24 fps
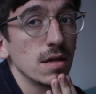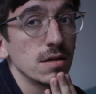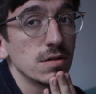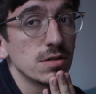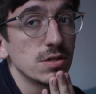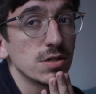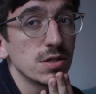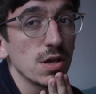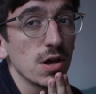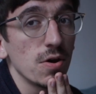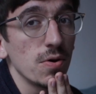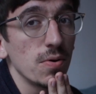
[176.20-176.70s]

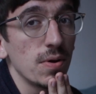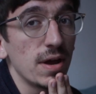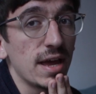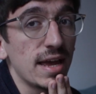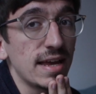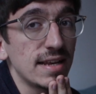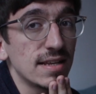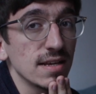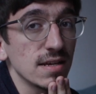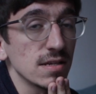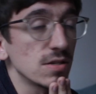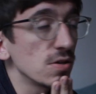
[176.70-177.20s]
So
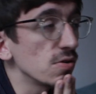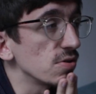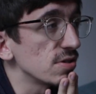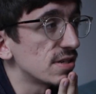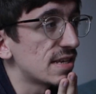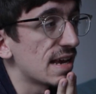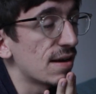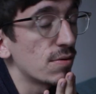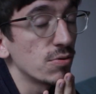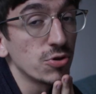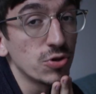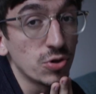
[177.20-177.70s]
it does not
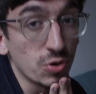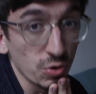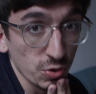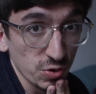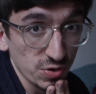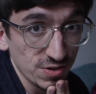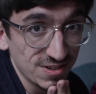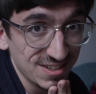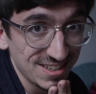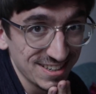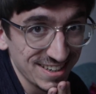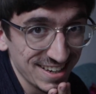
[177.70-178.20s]
sound
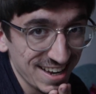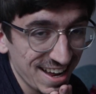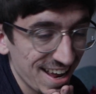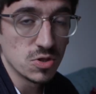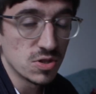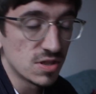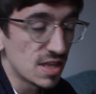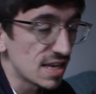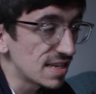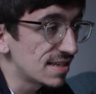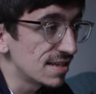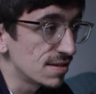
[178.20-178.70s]
good.
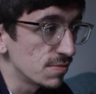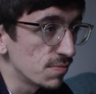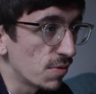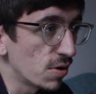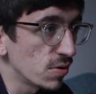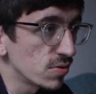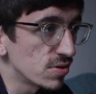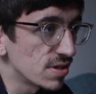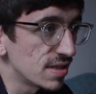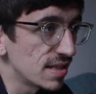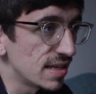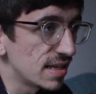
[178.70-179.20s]
This is
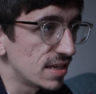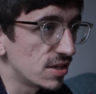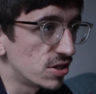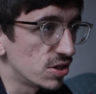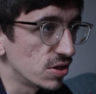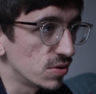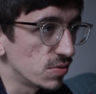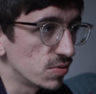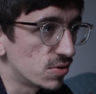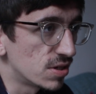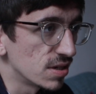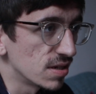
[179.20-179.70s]
mostly
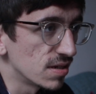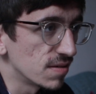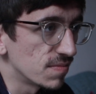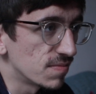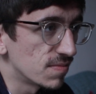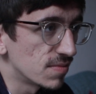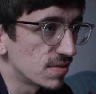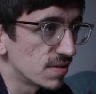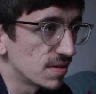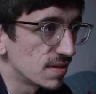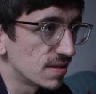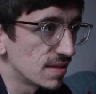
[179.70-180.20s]
due to
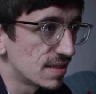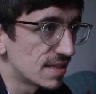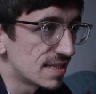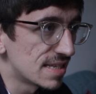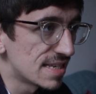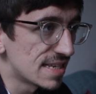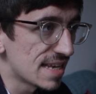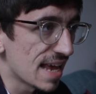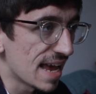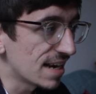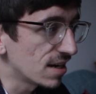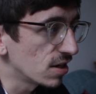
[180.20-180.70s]

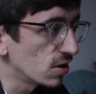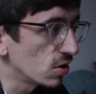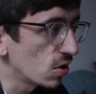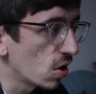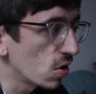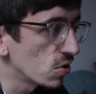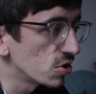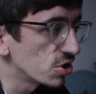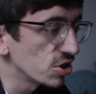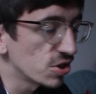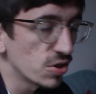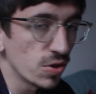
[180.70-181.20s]

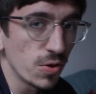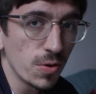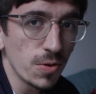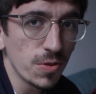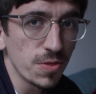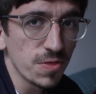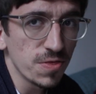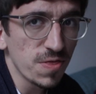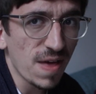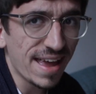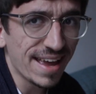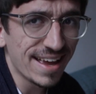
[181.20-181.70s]
technological
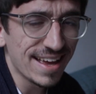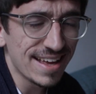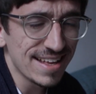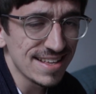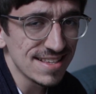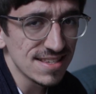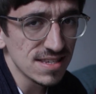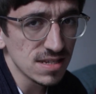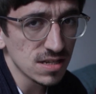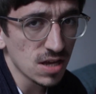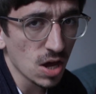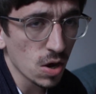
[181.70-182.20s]

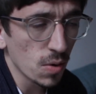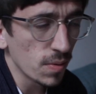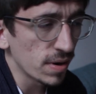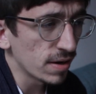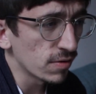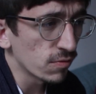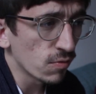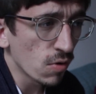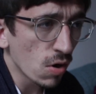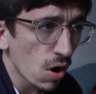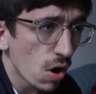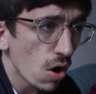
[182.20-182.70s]
things
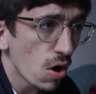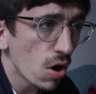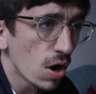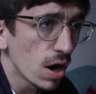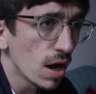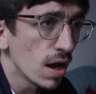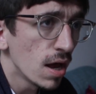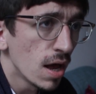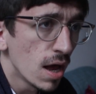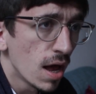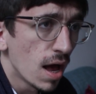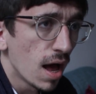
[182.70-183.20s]
going
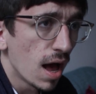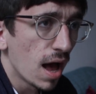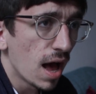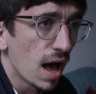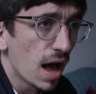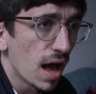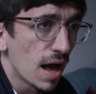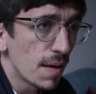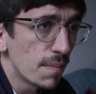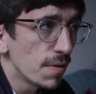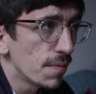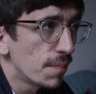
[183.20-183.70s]
wrong,
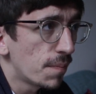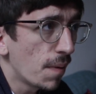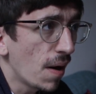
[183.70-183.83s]
but